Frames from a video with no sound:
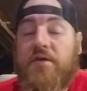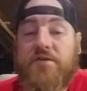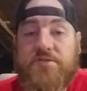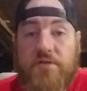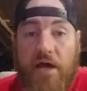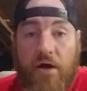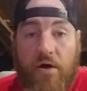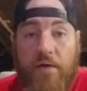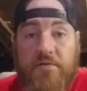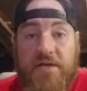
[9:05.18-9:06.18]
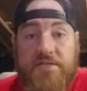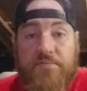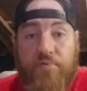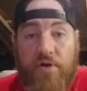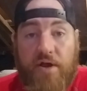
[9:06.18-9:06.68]
So now I would like
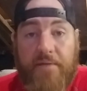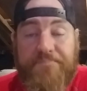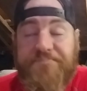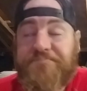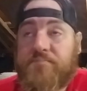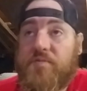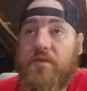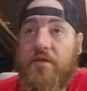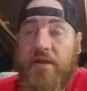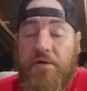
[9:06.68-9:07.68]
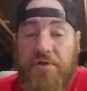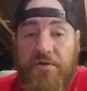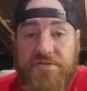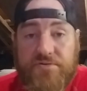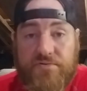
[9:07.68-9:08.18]
to pray. And I would
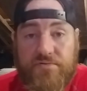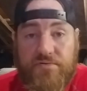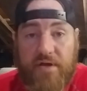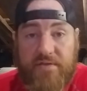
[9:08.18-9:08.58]
also,